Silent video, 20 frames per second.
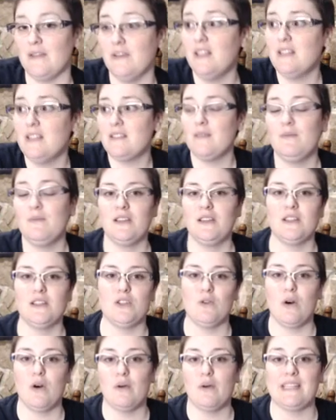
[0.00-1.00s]
And it's something that
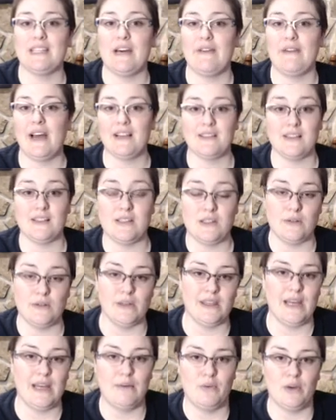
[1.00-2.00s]
you always have access to
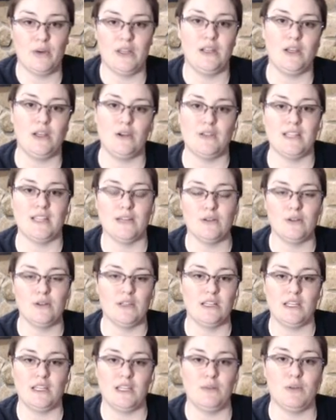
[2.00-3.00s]
at that point. You download
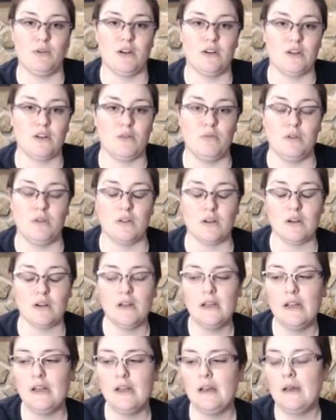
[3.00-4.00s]
it and keep it on your computer.
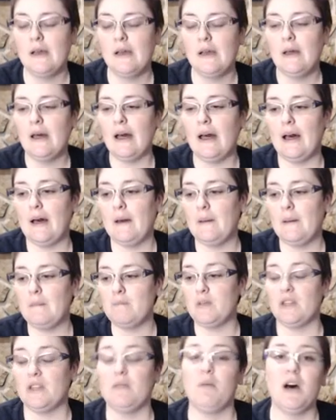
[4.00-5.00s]

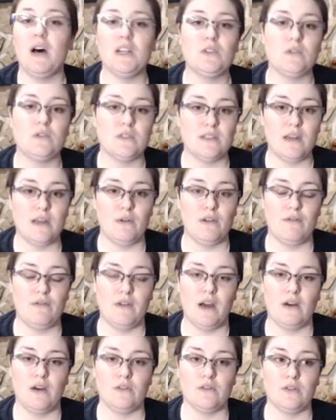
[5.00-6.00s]
But the modules that we
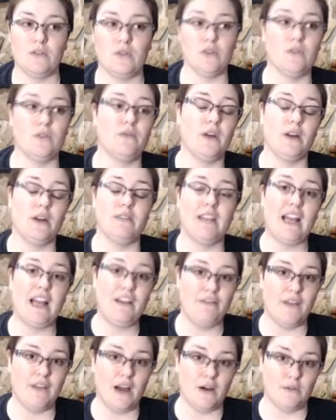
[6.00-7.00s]
found, or that I
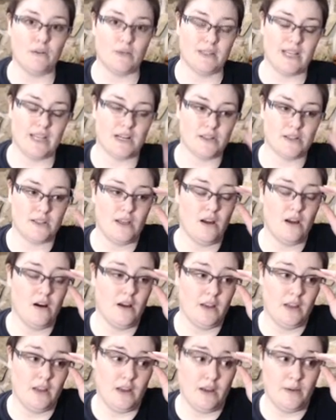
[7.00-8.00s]
found, was actually
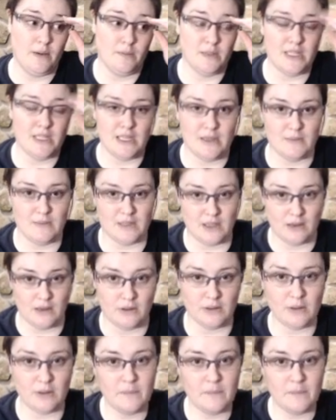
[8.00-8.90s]
on DM's Guild.